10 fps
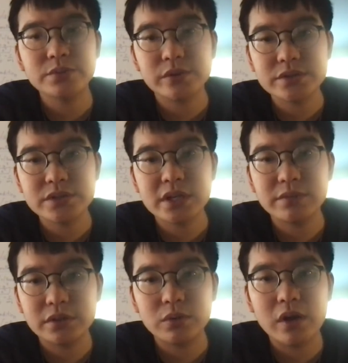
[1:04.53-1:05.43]
one side of the
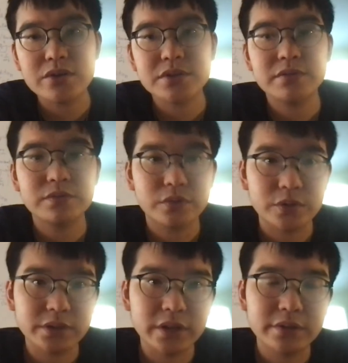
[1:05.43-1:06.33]
equation for
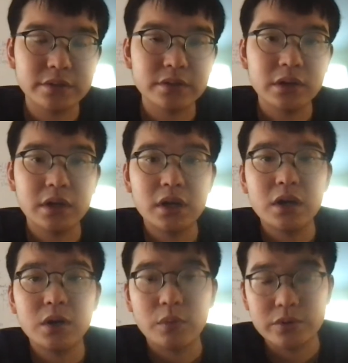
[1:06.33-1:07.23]
another
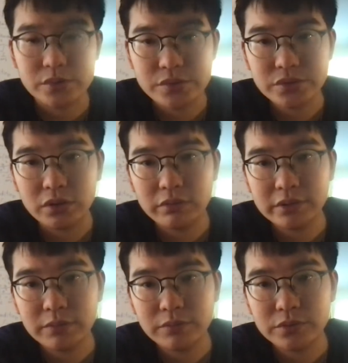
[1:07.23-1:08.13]
when you're solving
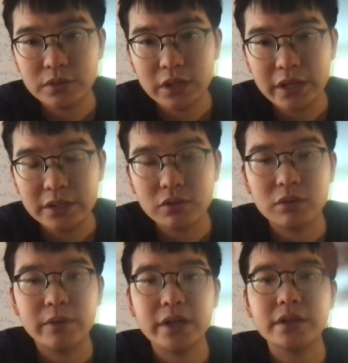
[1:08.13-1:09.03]
them for the like or
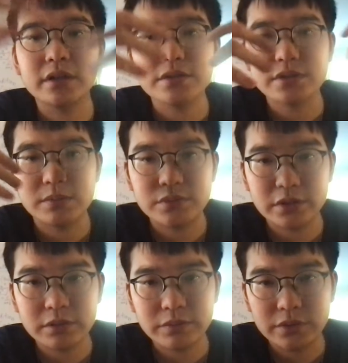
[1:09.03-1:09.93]
making them the
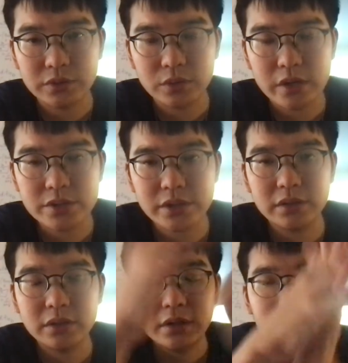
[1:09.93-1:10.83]
subject of an equation.
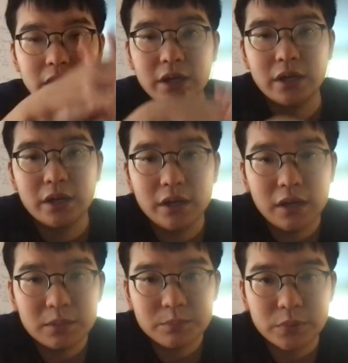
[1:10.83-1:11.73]

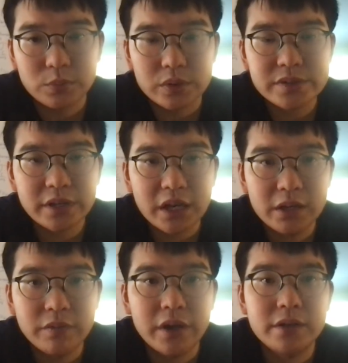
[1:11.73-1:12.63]
But what's kind
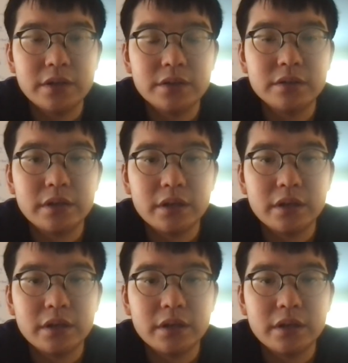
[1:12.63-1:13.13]
of hidden